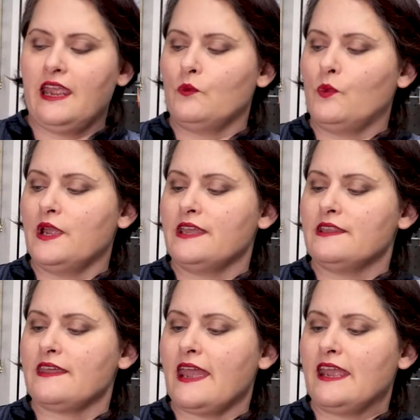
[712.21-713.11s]

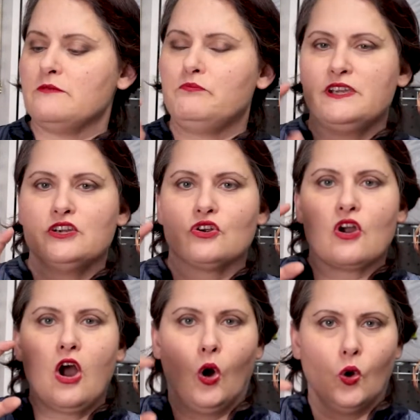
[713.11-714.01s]
with a bigger
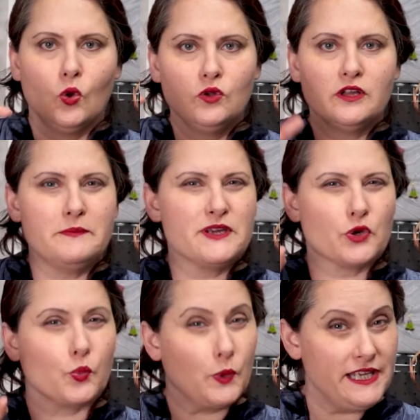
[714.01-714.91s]
hole, a bigger
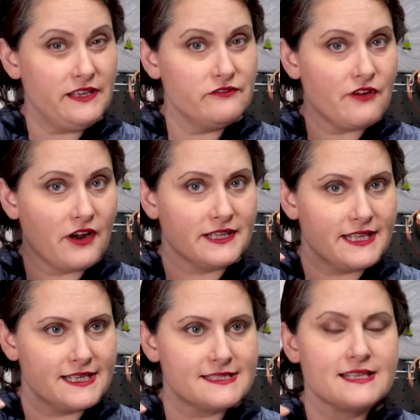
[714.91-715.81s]
weave on
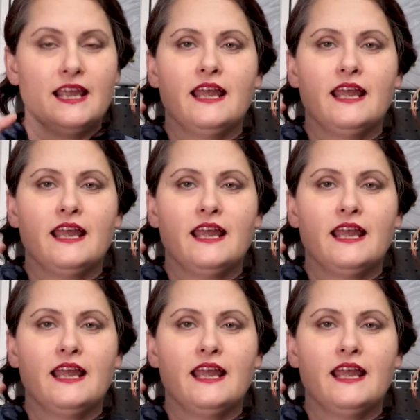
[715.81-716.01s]
this,